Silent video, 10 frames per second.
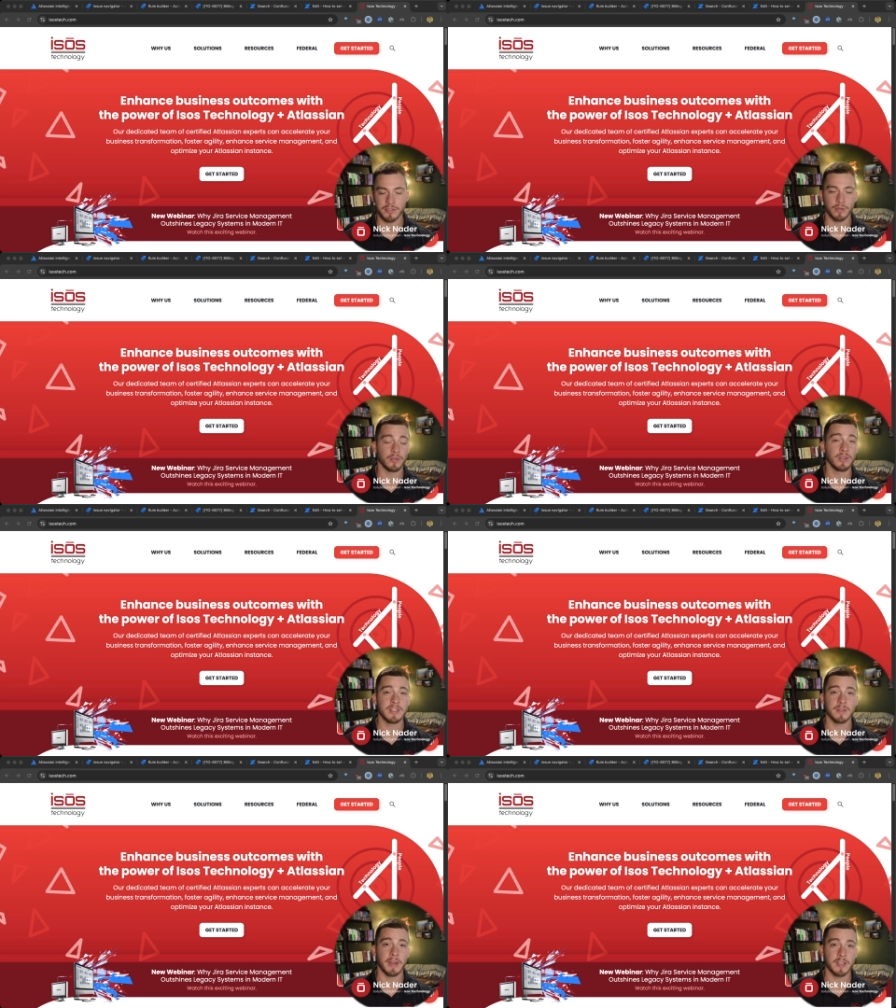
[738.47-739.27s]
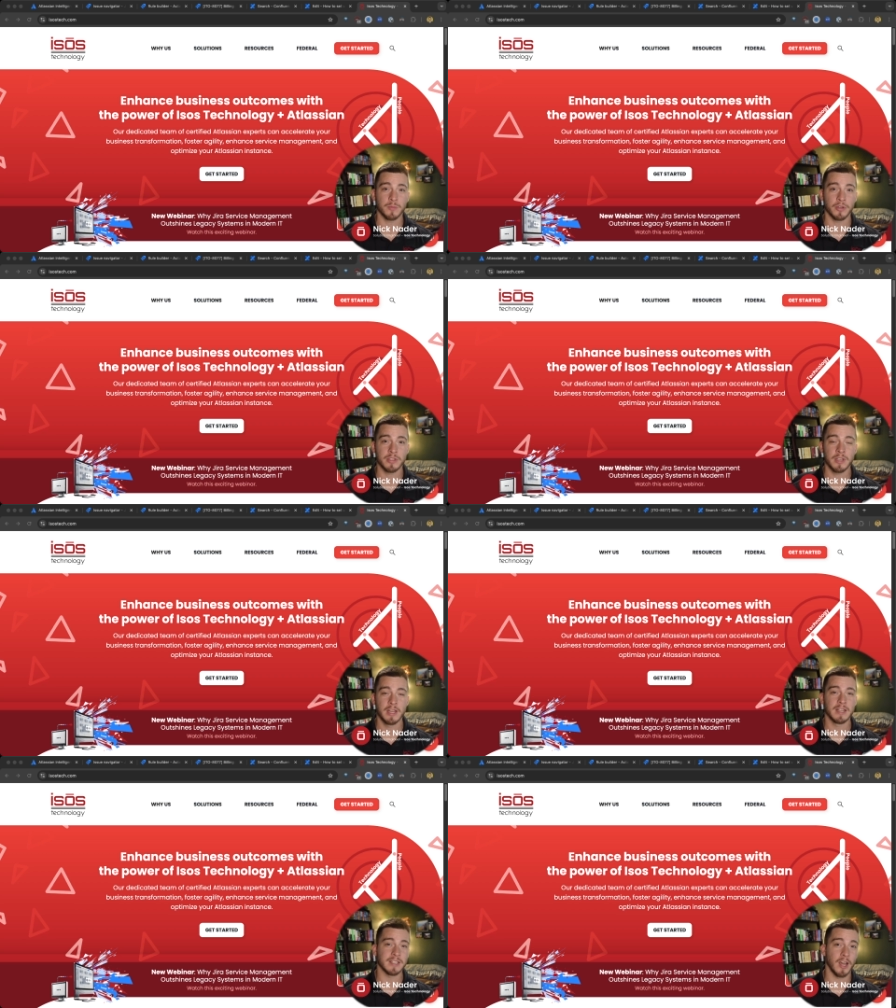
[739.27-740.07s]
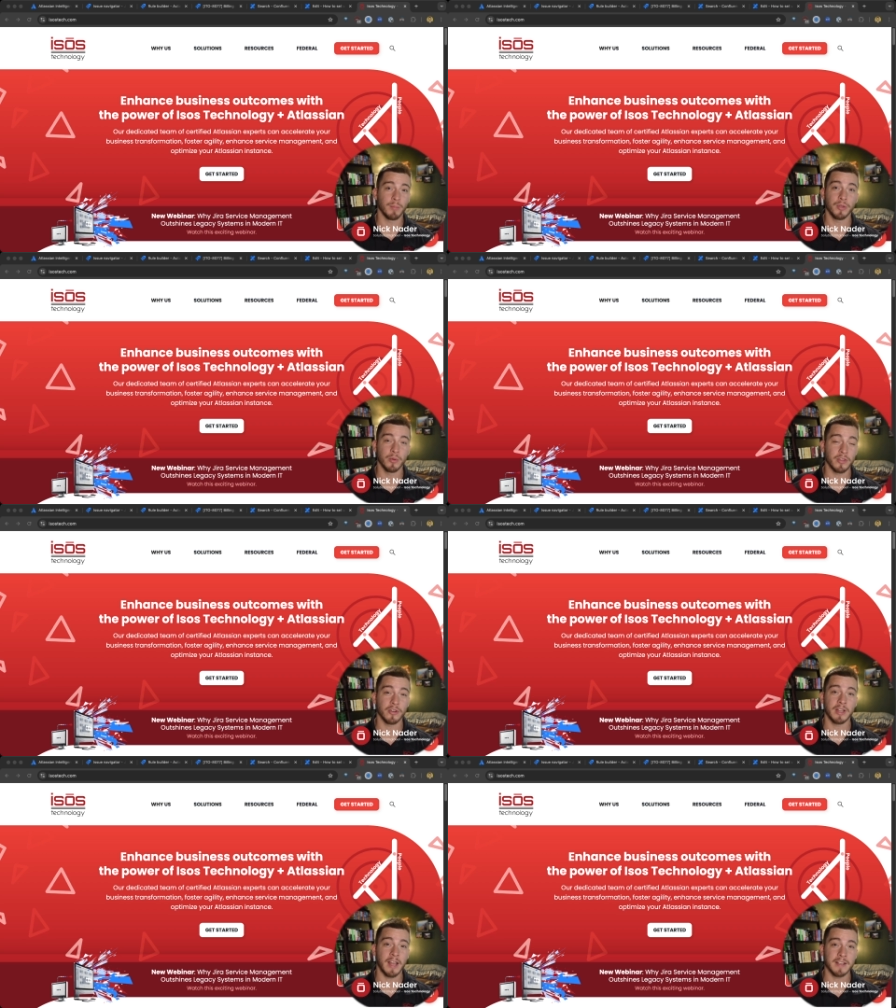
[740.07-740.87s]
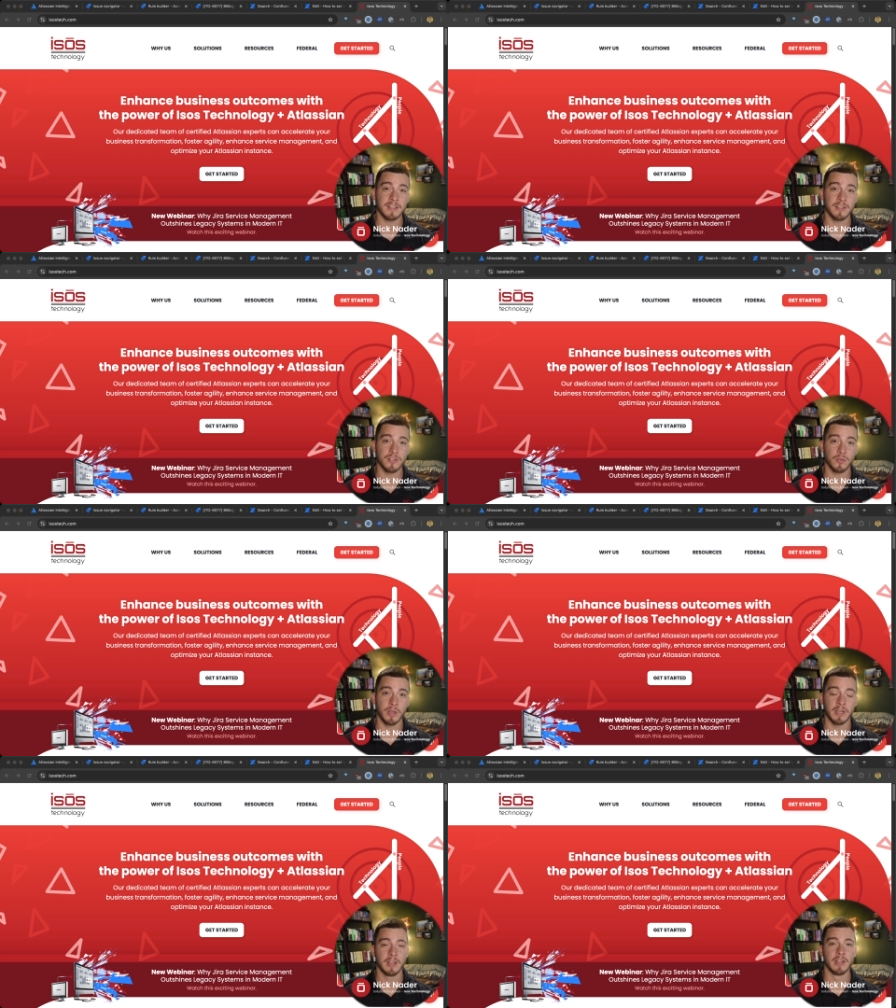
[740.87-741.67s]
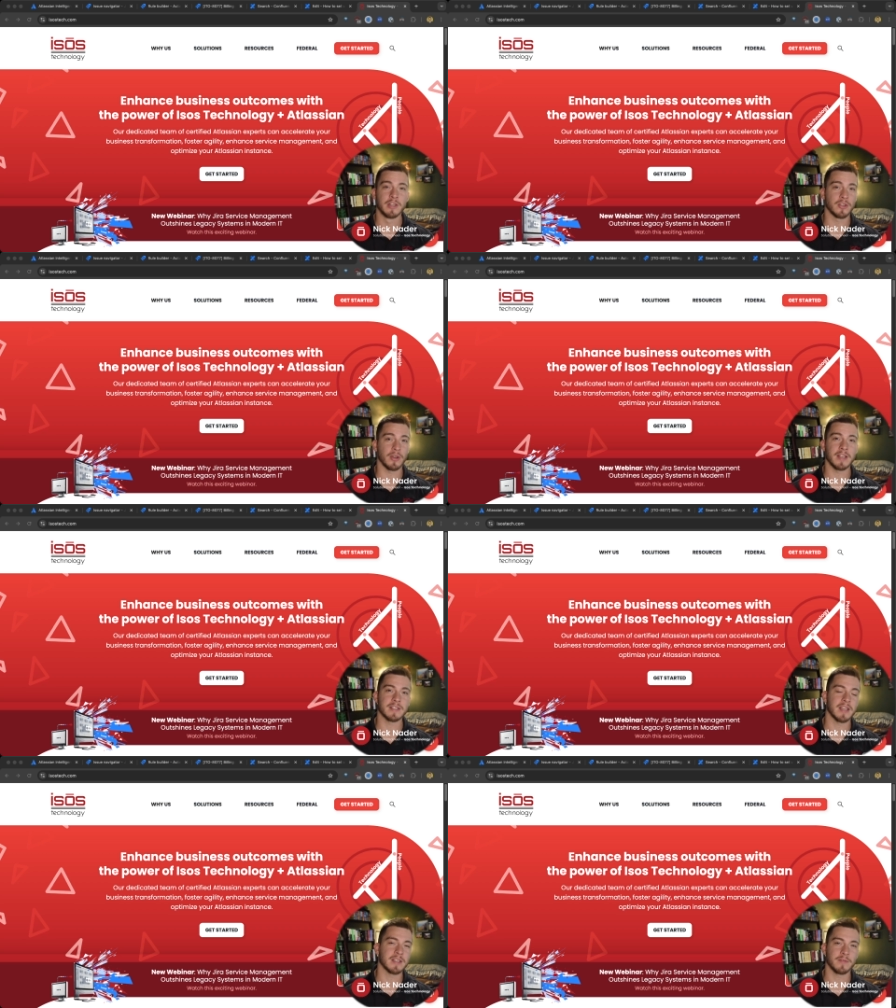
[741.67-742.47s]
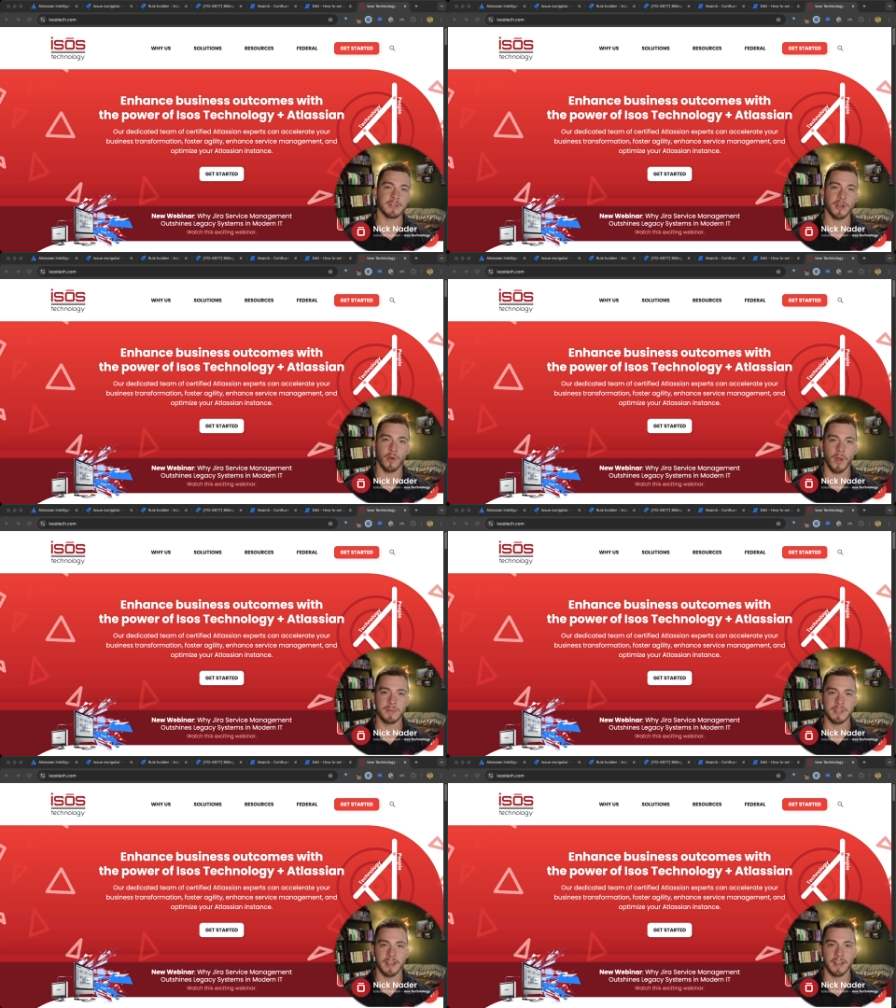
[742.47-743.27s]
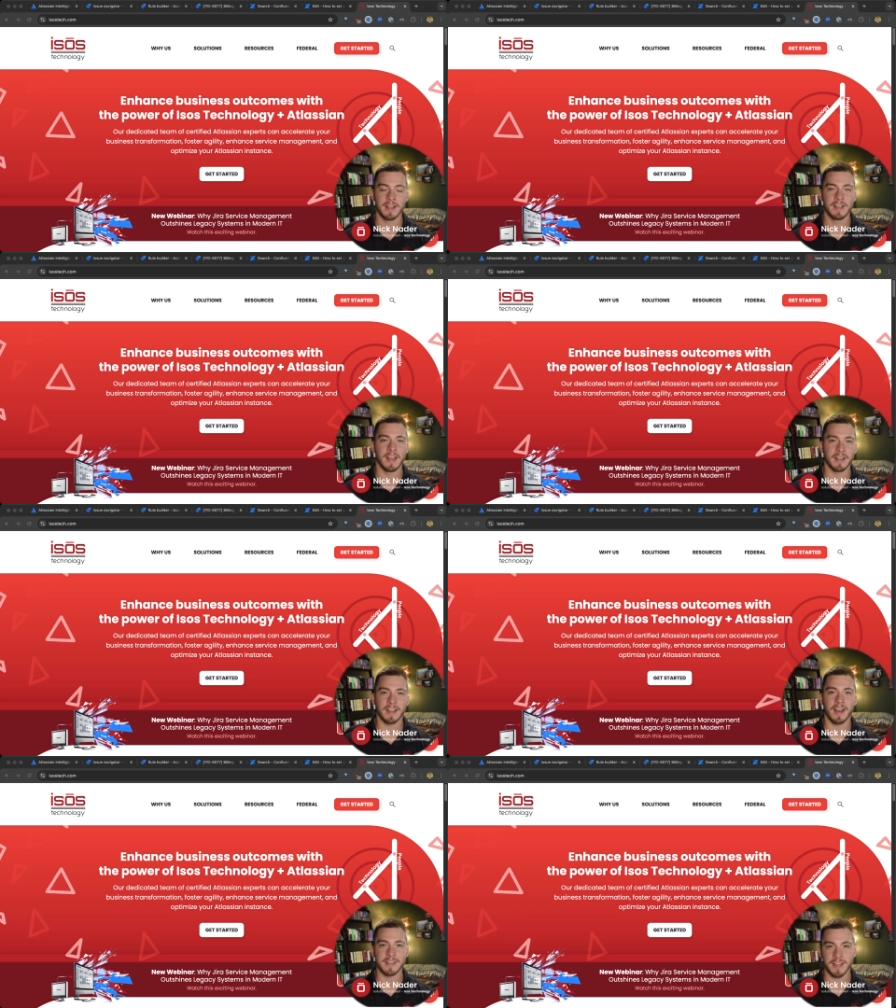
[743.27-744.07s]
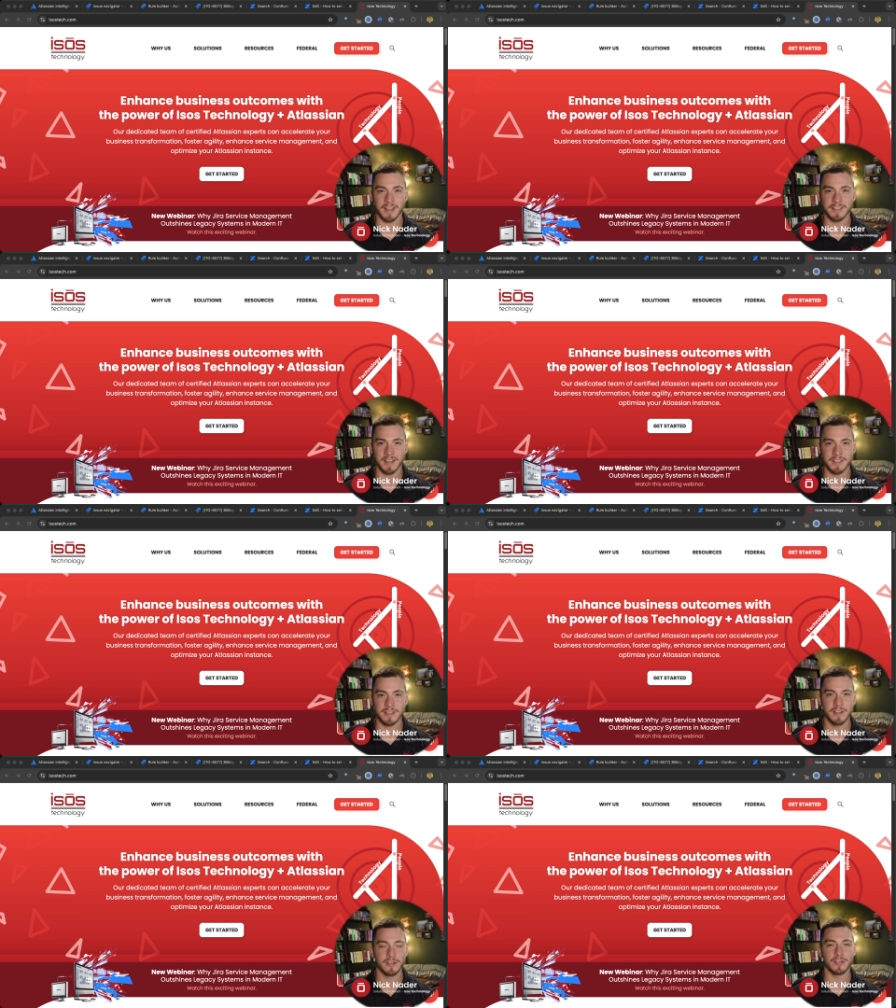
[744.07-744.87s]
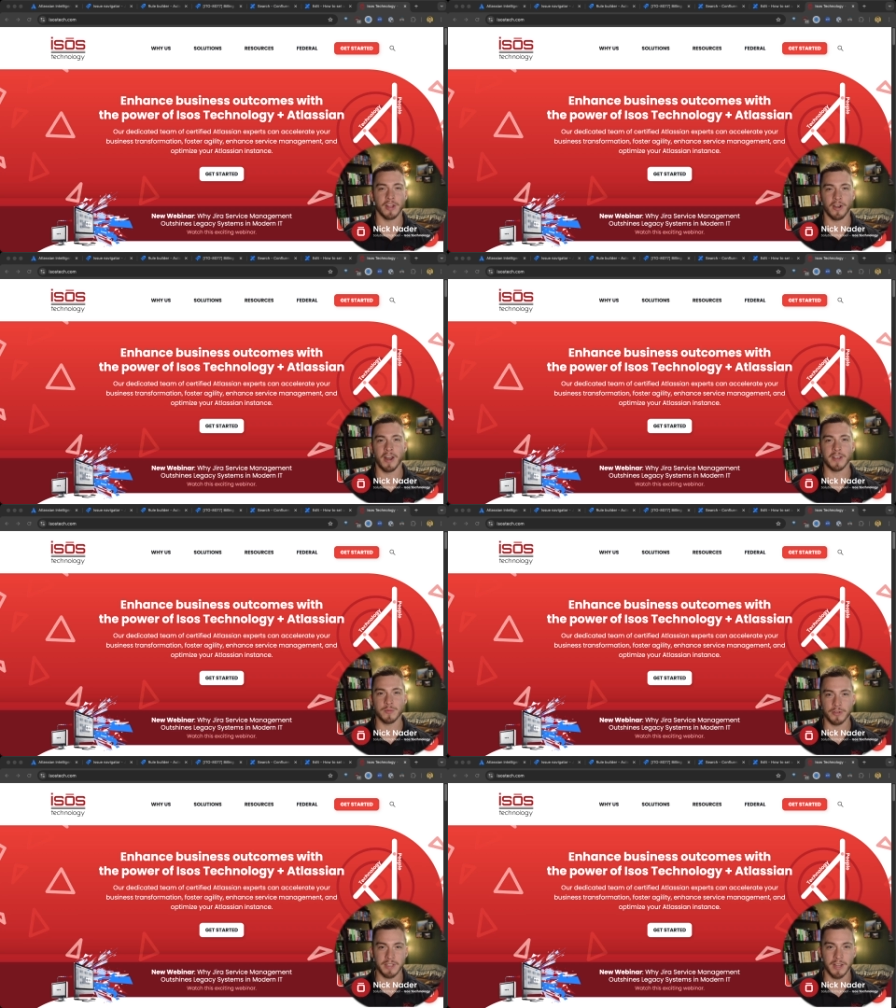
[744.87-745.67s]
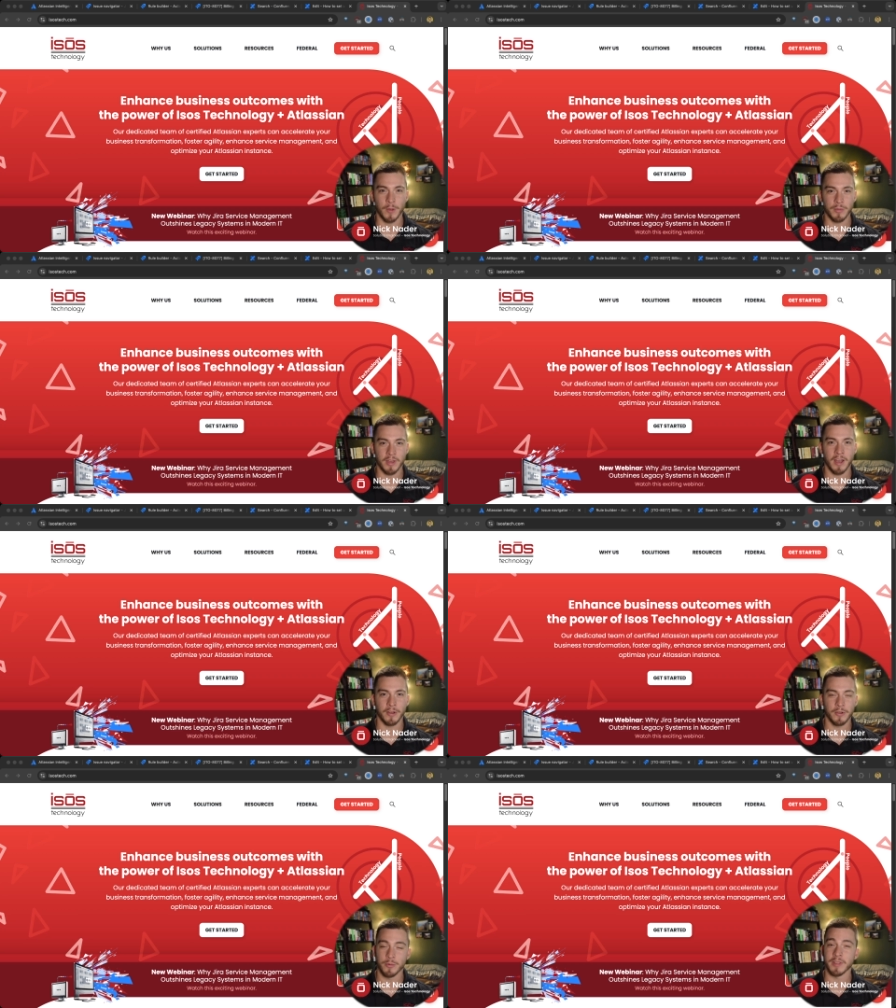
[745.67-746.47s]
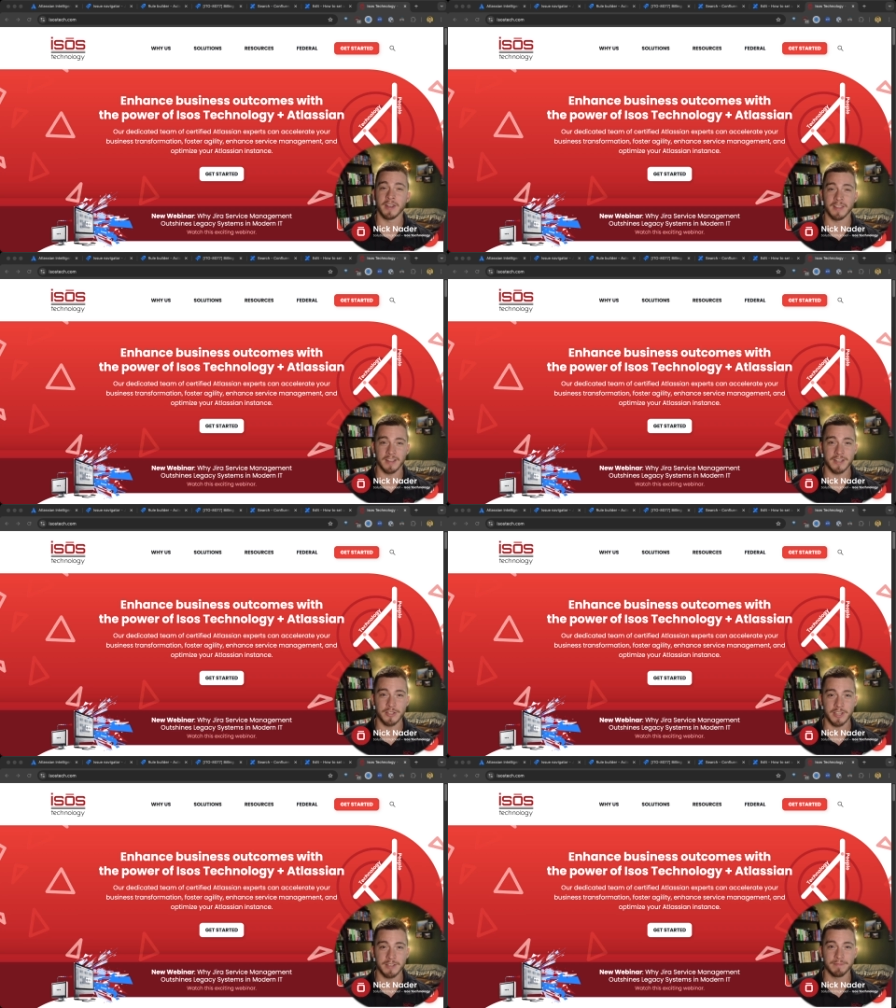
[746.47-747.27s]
So if you need some experts to help you with your Atlassian suite, don't hesitate to visit our website and contact us so that our experts can help you out with anything that you need.